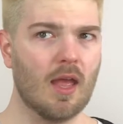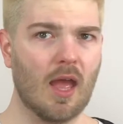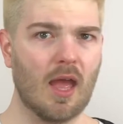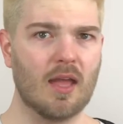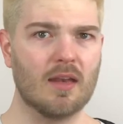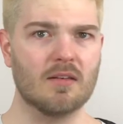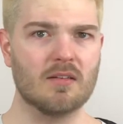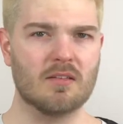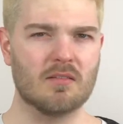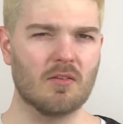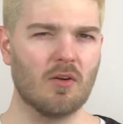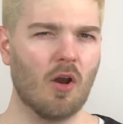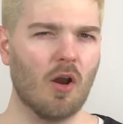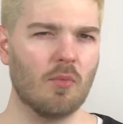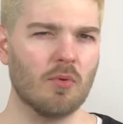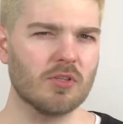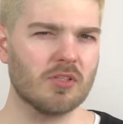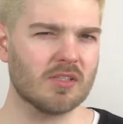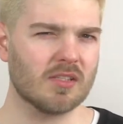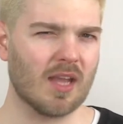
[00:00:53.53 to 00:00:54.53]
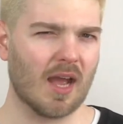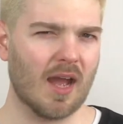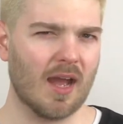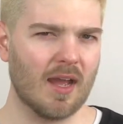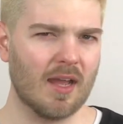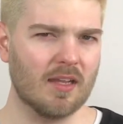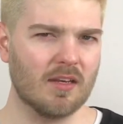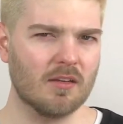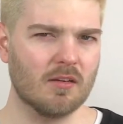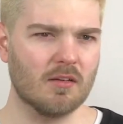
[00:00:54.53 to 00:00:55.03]
and almost
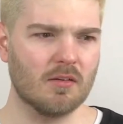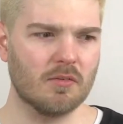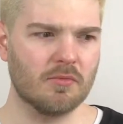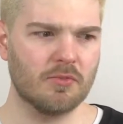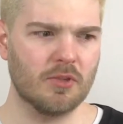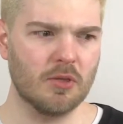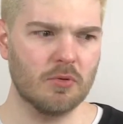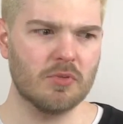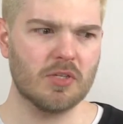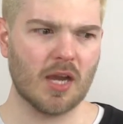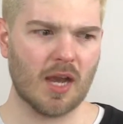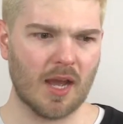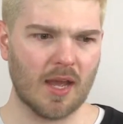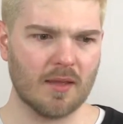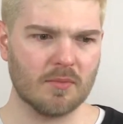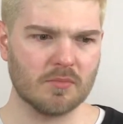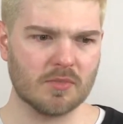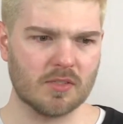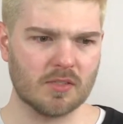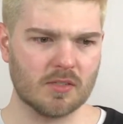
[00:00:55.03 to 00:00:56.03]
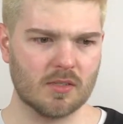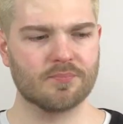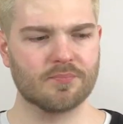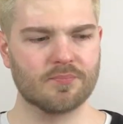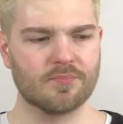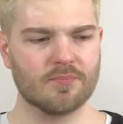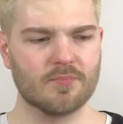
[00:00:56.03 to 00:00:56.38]
died a few times.